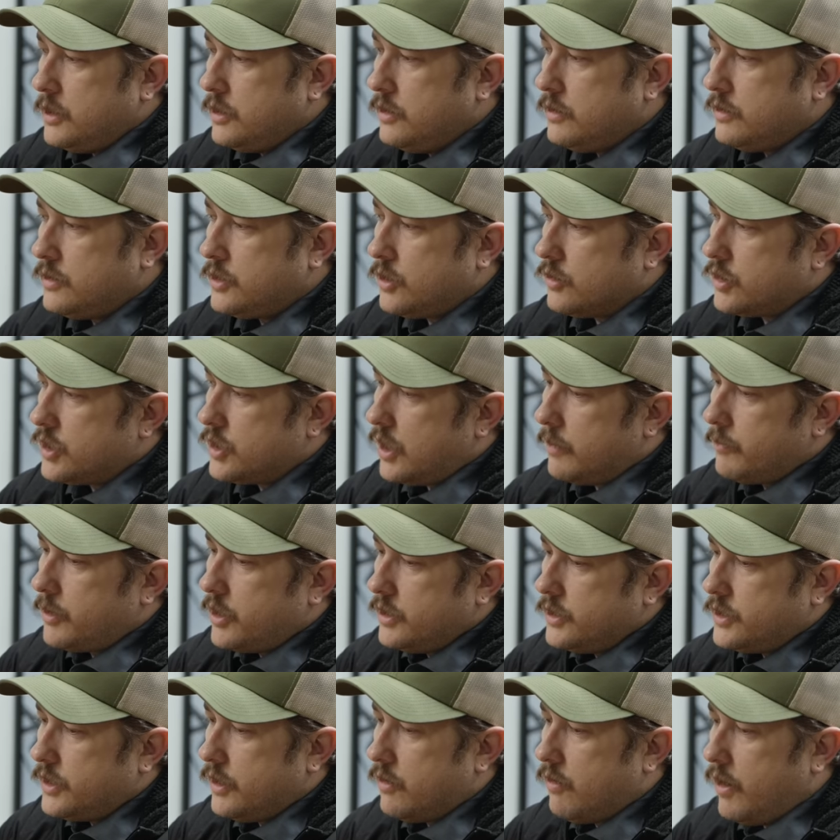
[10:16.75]
So some
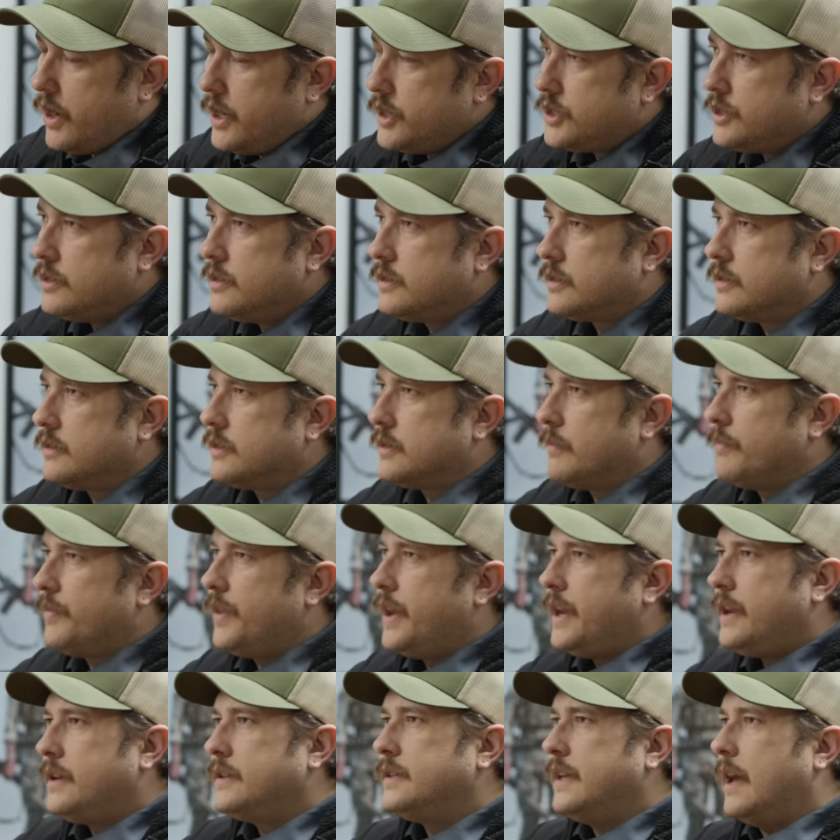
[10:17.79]
considerations and some
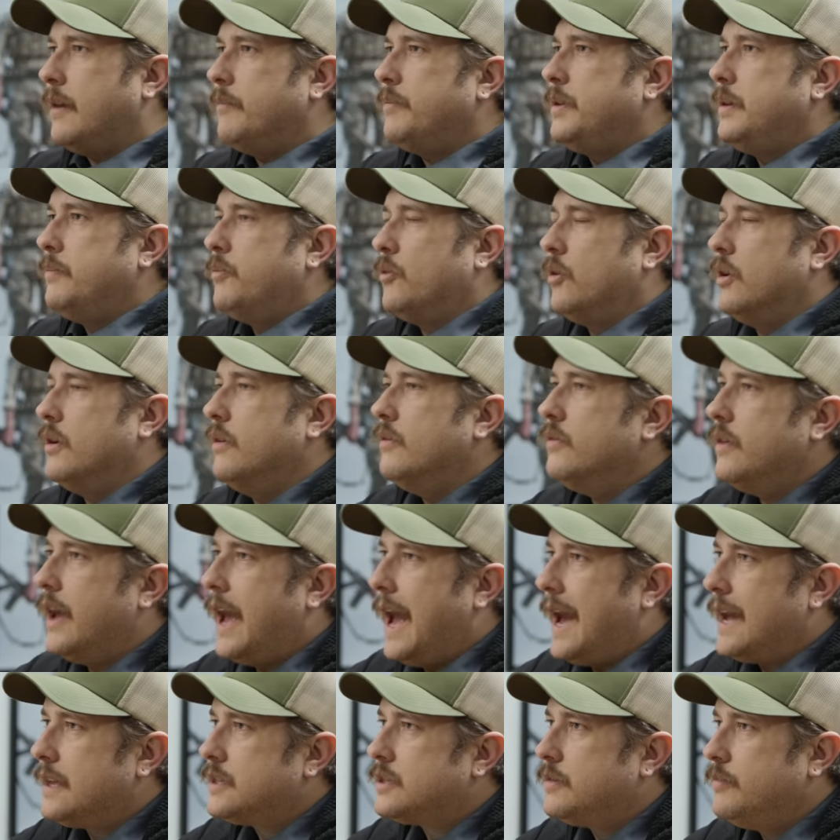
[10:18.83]
things that people have
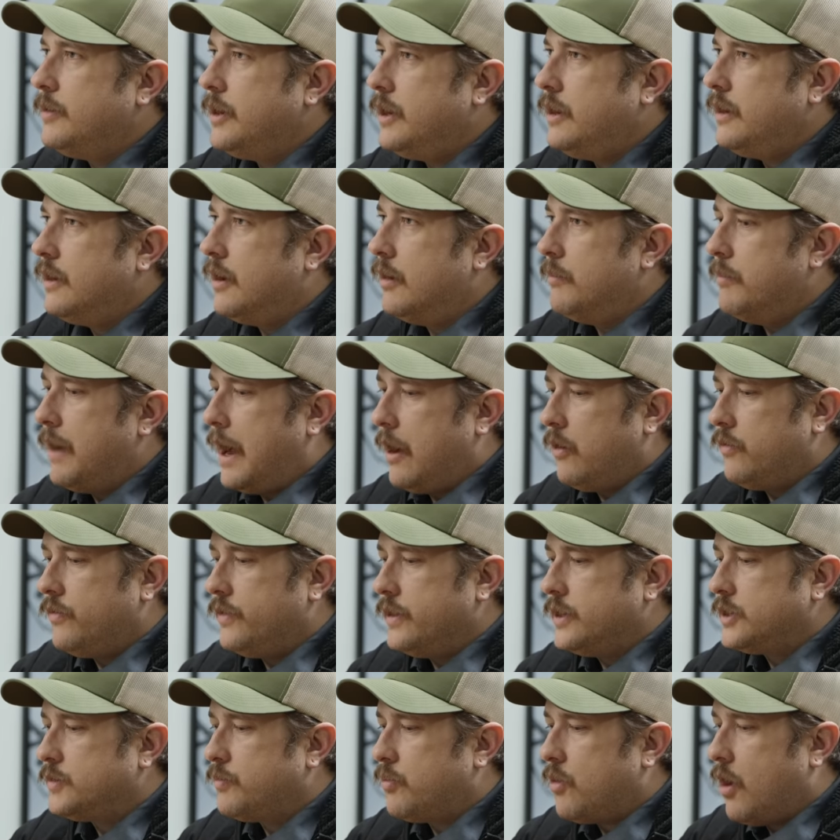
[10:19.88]
asked me about
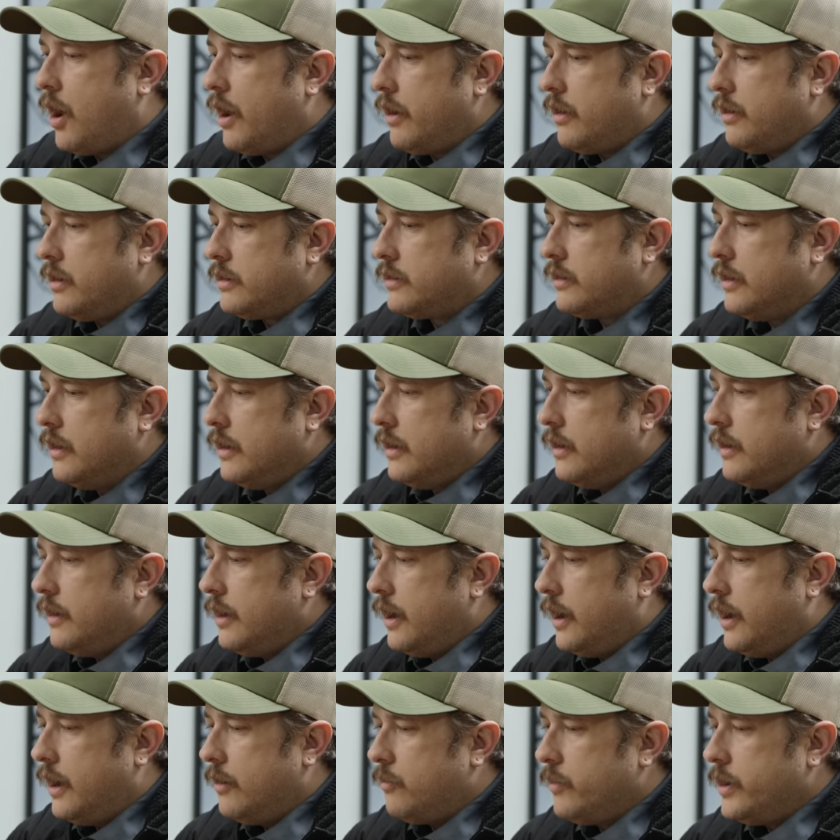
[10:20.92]
this product.
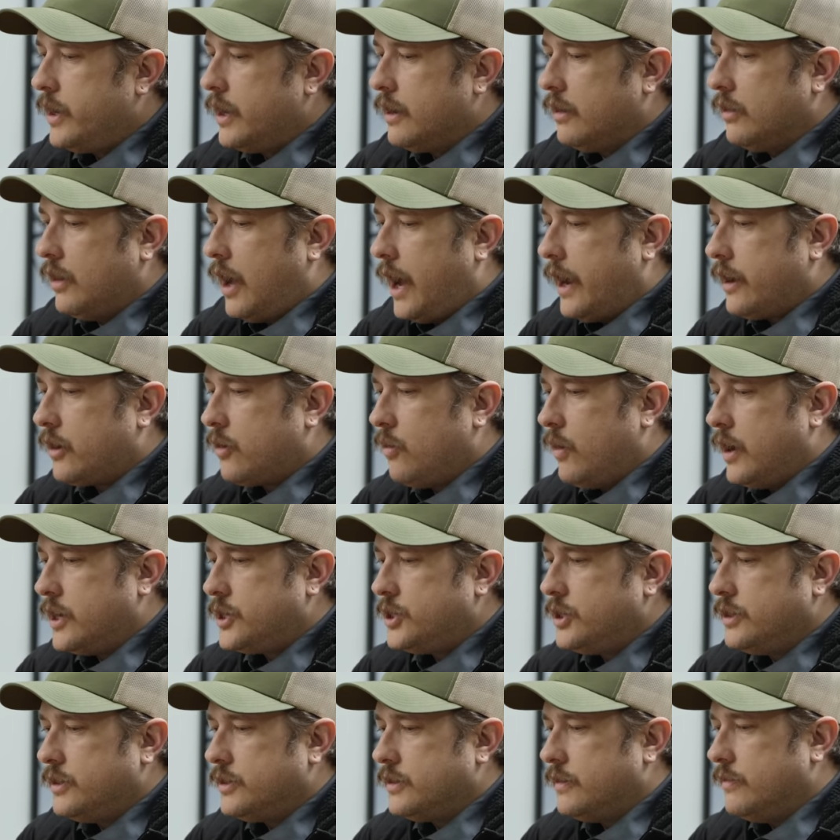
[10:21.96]
We get a lot of
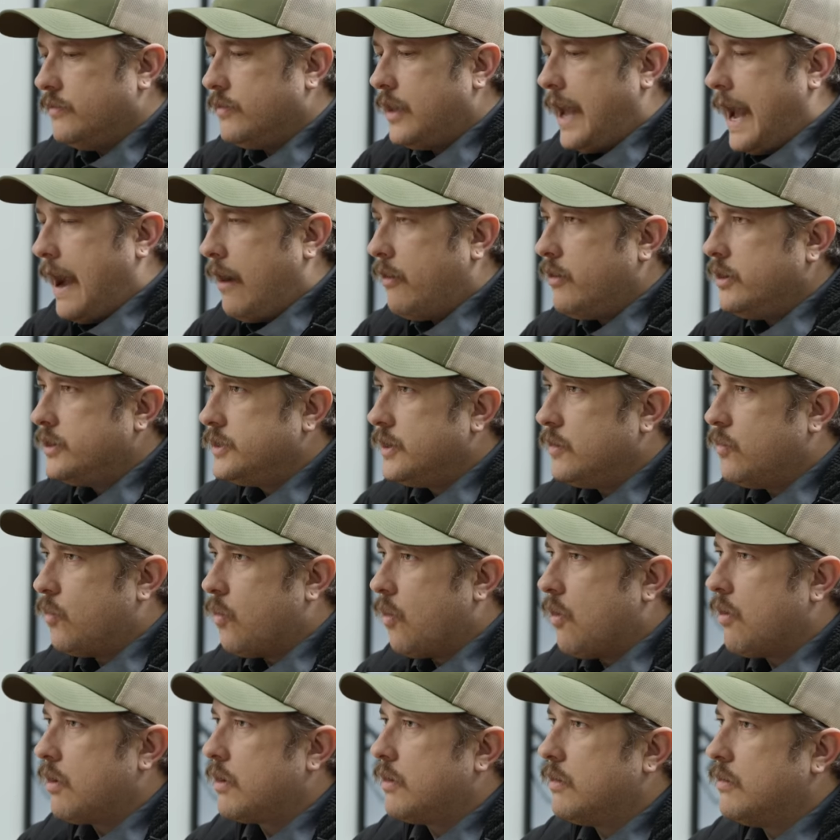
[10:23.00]
questions of how does it
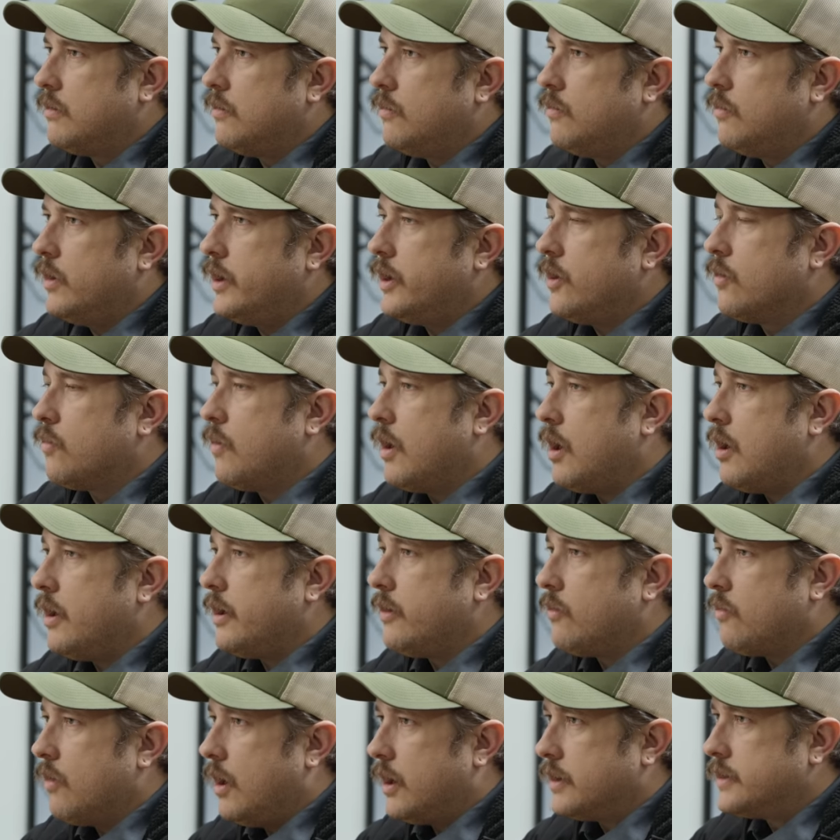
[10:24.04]
work when you're wearing a
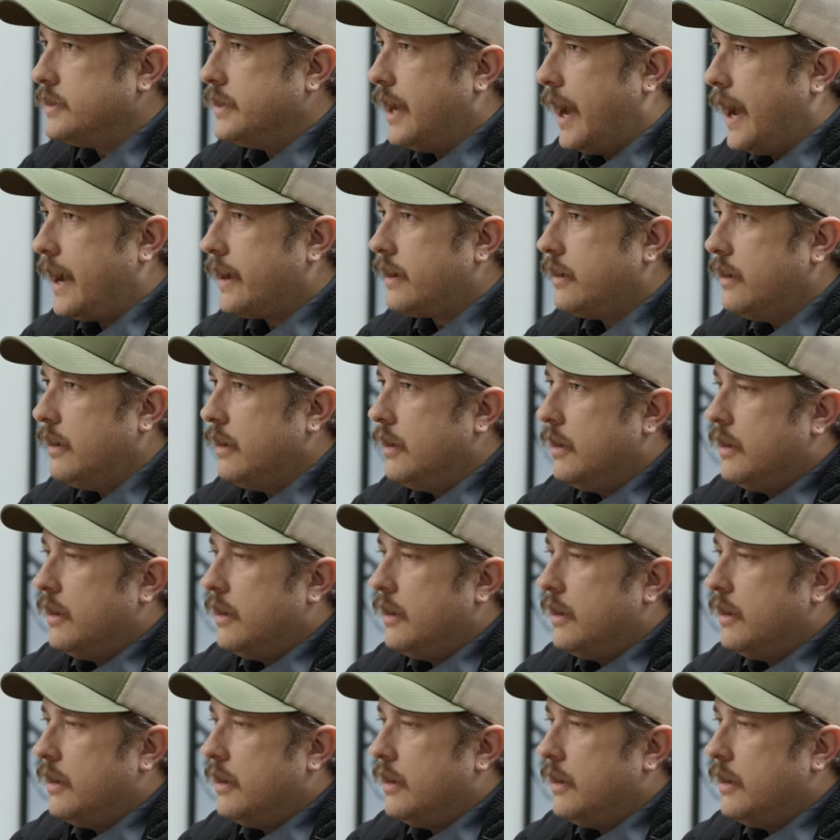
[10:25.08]
rucksack?